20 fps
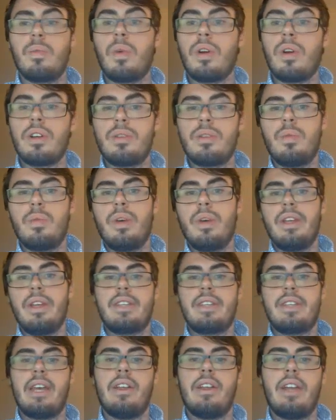work
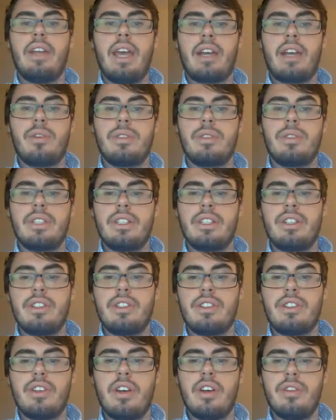with talent acquisition
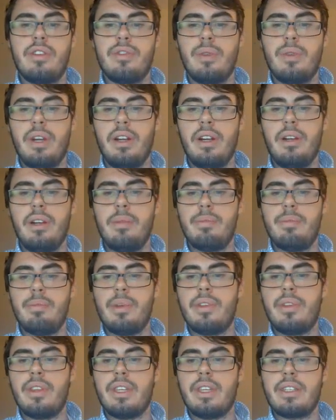software.
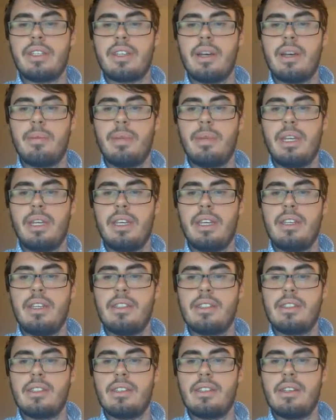Both of these
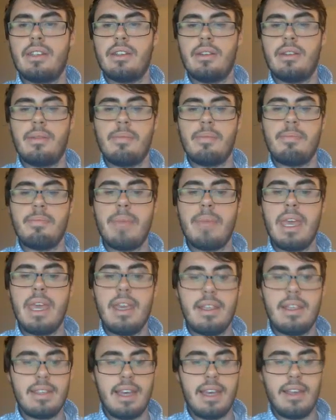companies
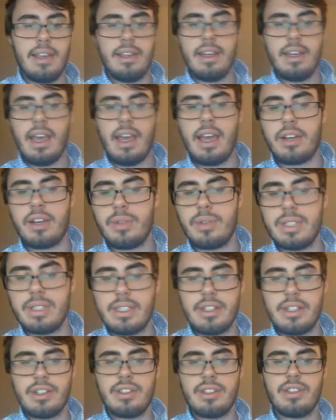make talent
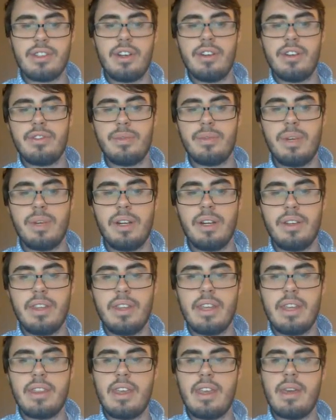acquisition software
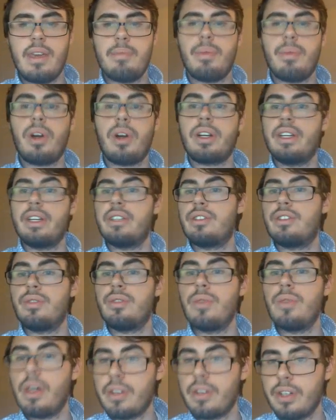that they market
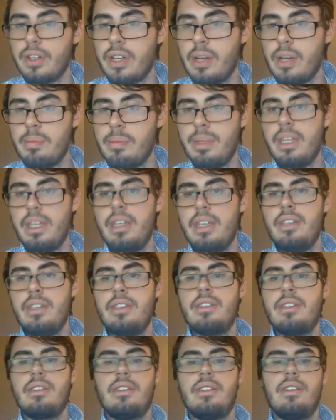to other
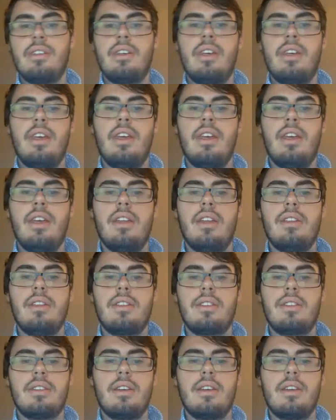companies, and